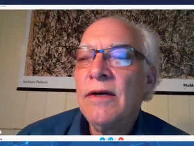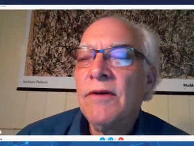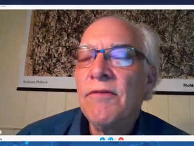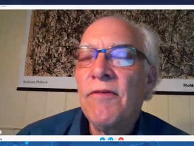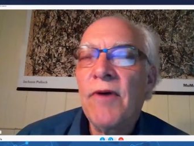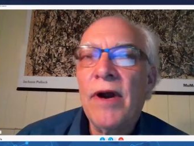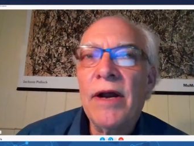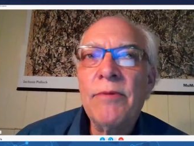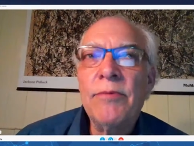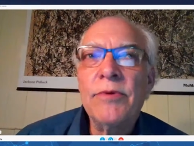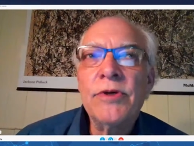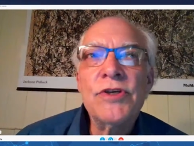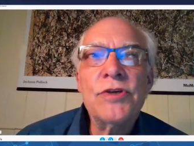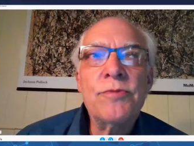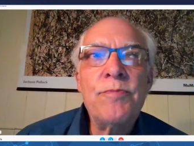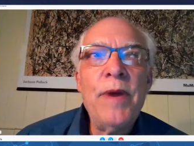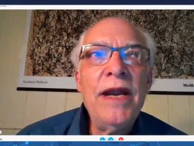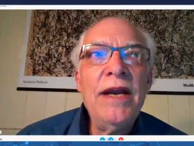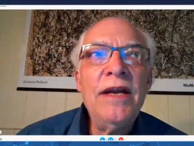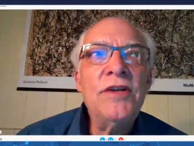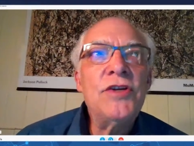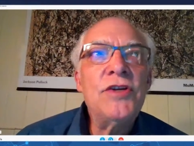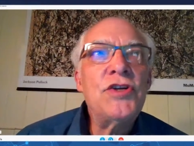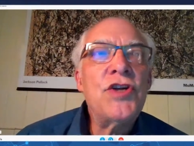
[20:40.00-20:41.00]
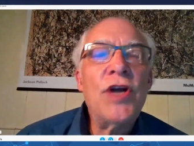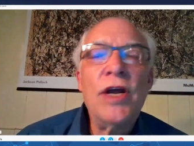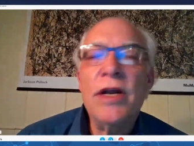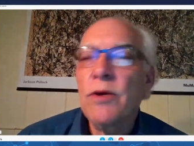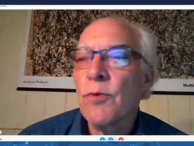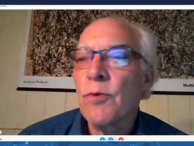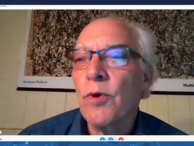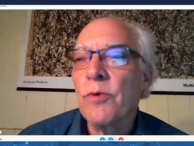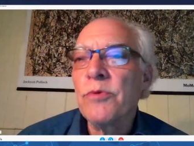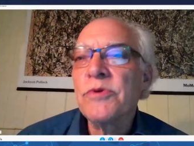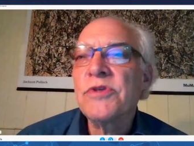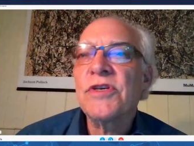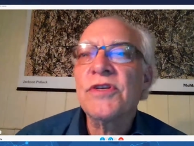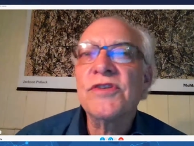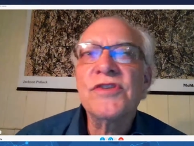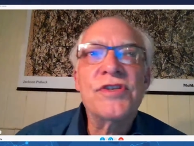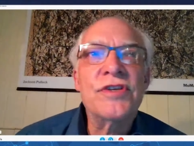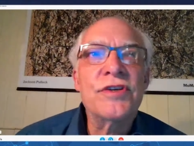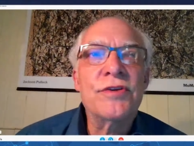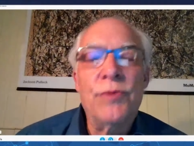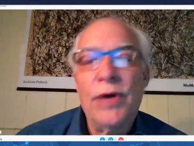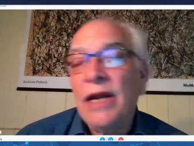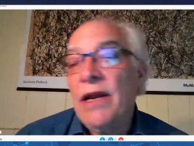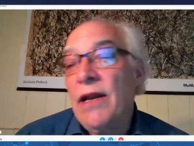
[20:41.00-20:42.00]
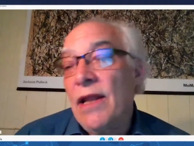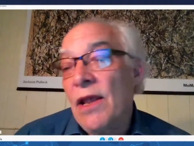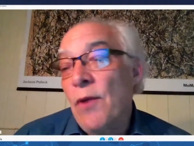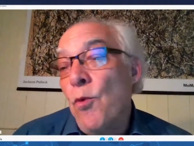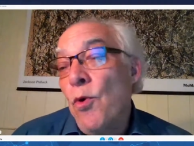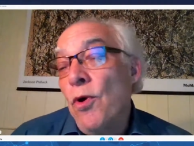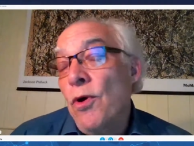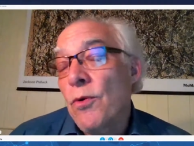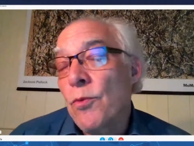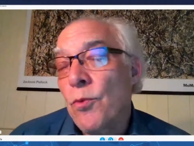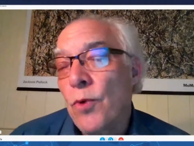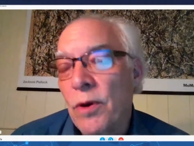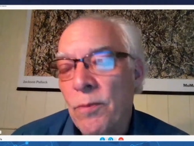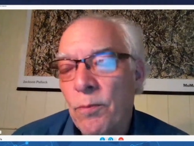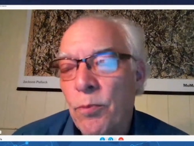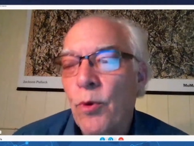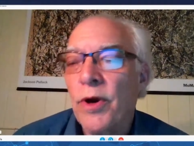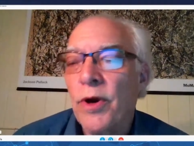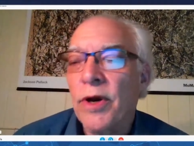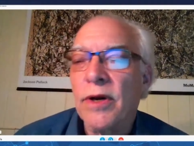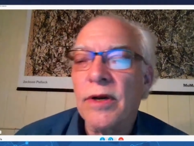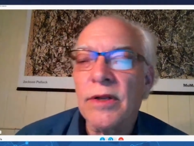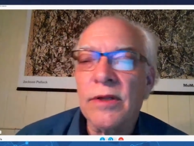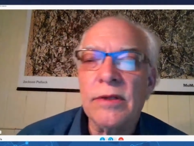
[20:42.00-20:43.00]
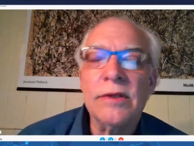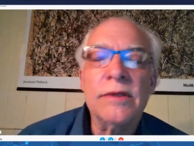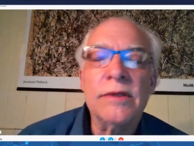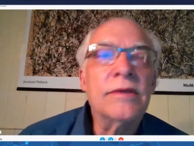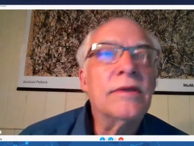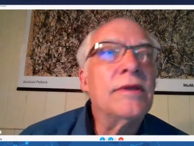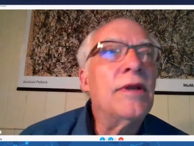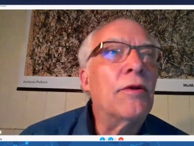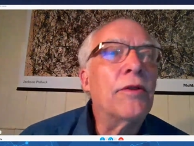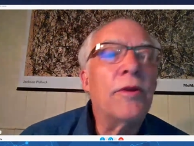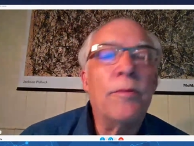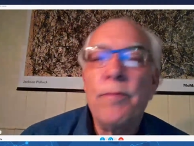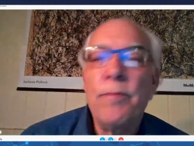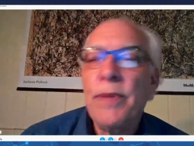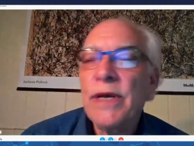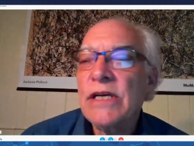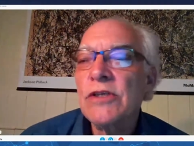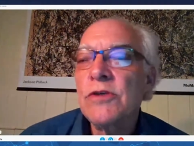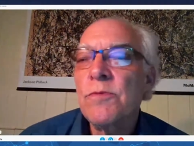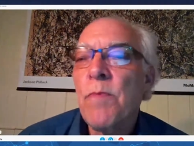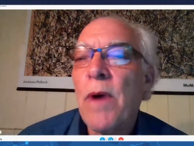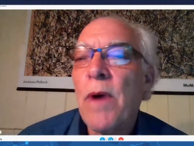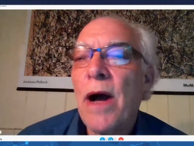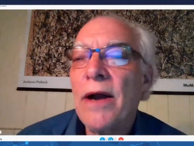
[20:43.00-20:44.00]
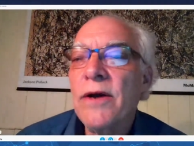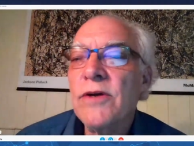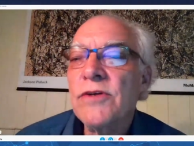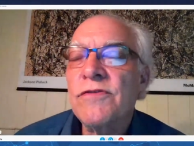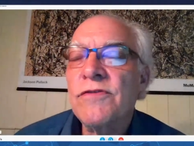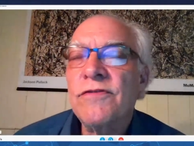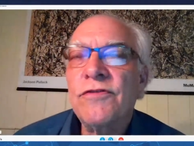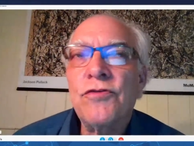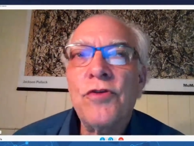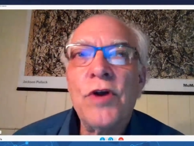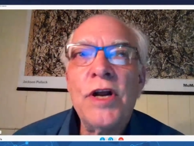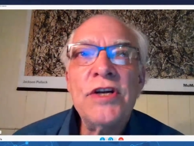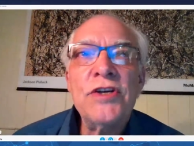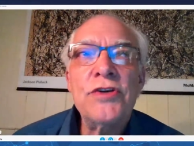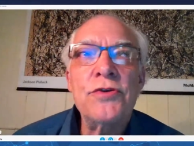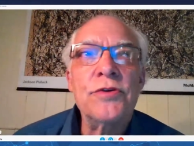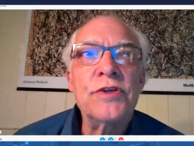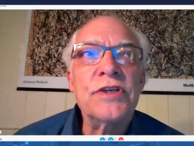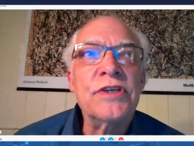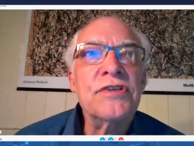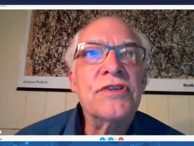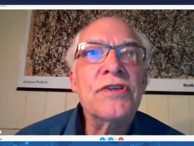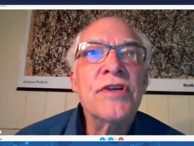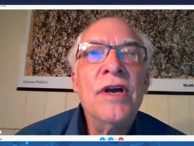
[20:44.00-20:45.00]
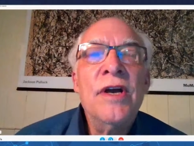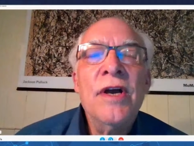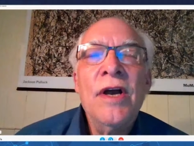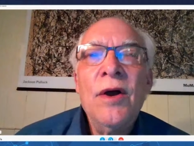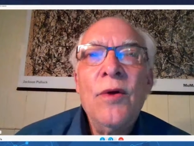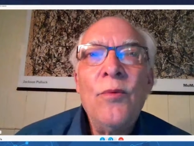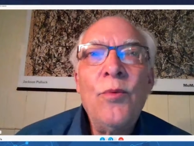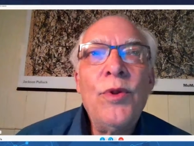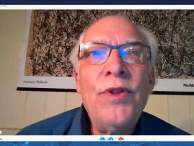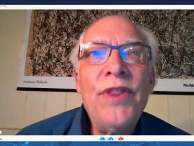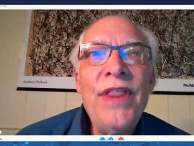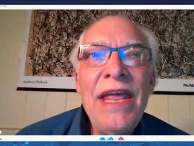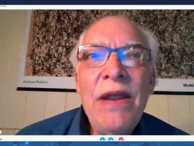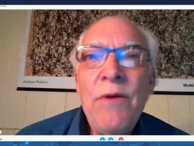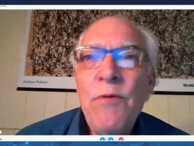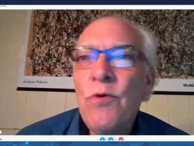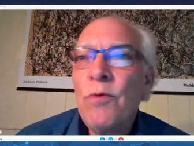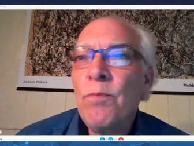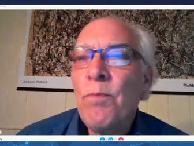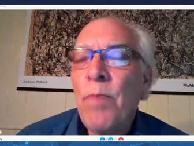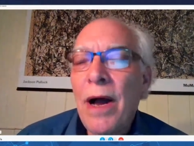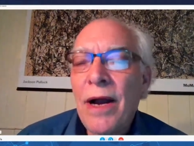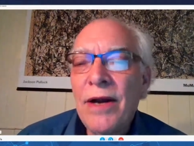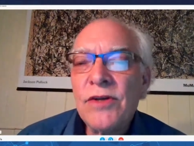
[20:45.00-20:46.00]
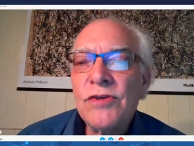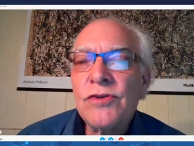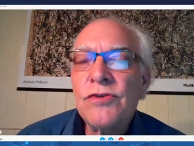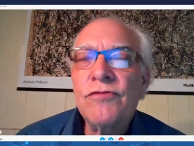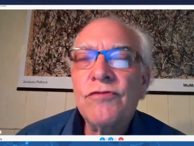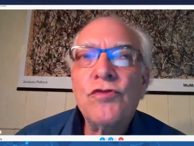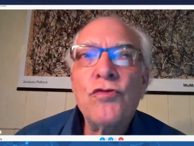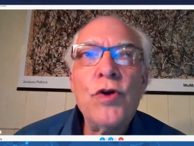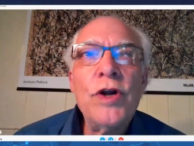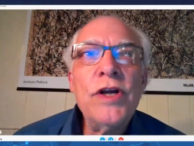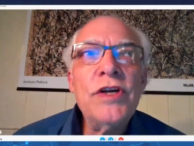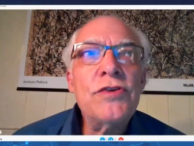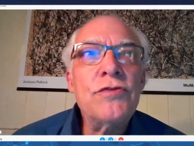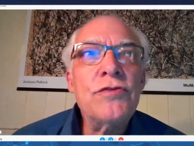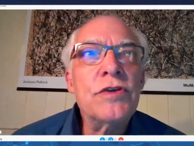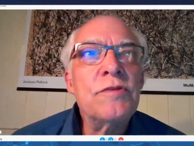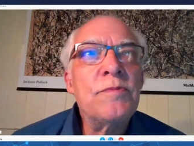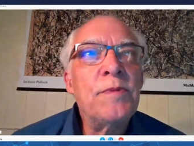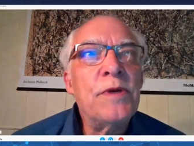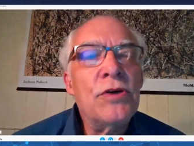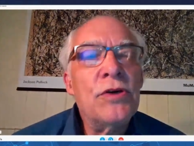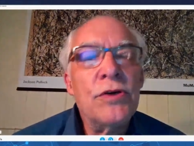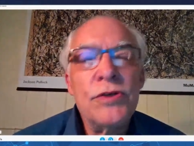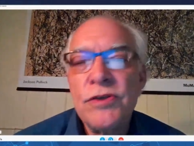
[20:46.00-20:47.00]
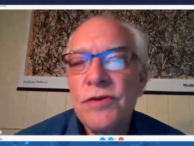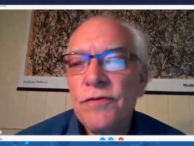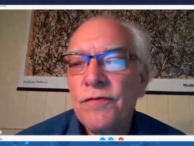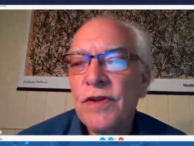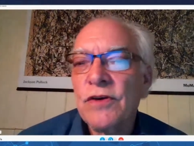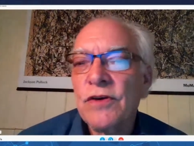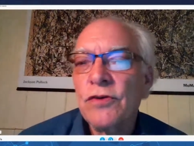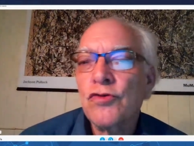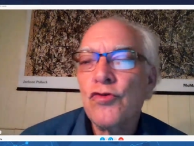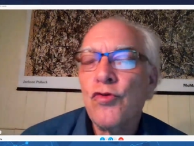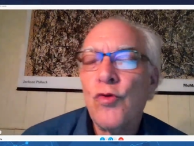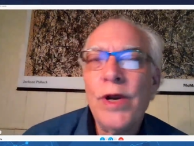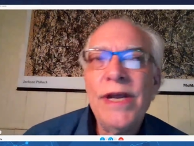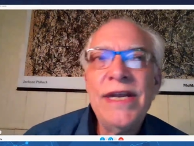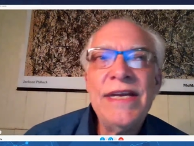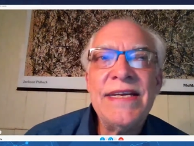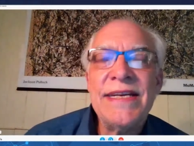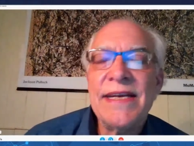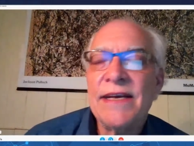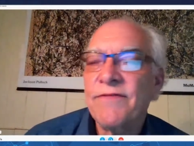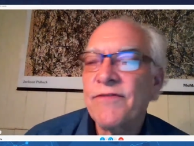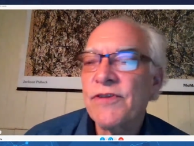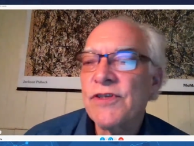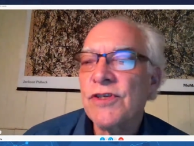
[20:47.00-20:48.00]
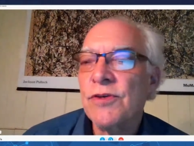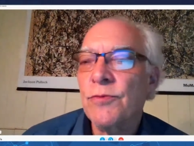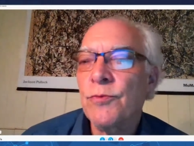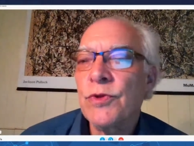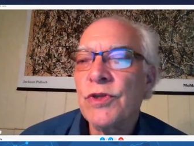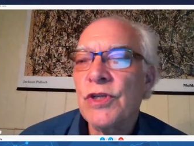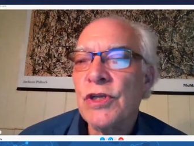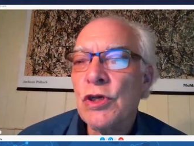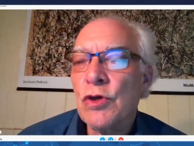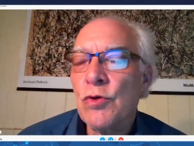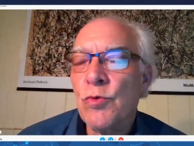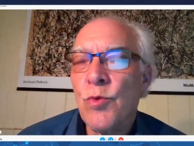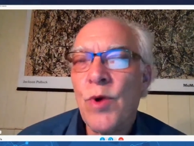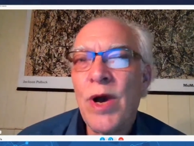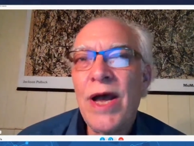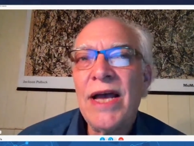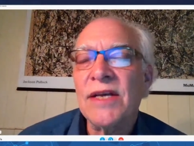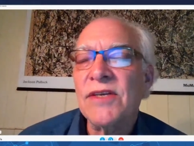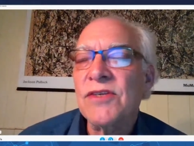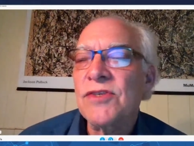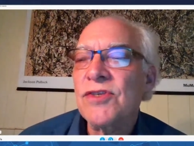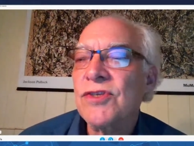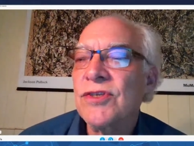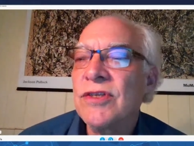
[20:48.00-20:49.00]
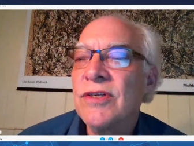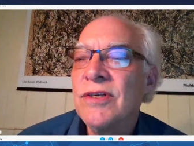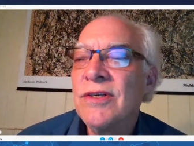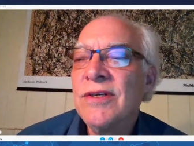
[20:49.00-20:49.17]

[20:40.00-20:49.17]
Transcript: right? Where Japan and China were always considered, and they were at one point, and, and, you know, the biggest buyers of treasuries. Well, they were buyers of treasuries because of their trade deficit with the U.S.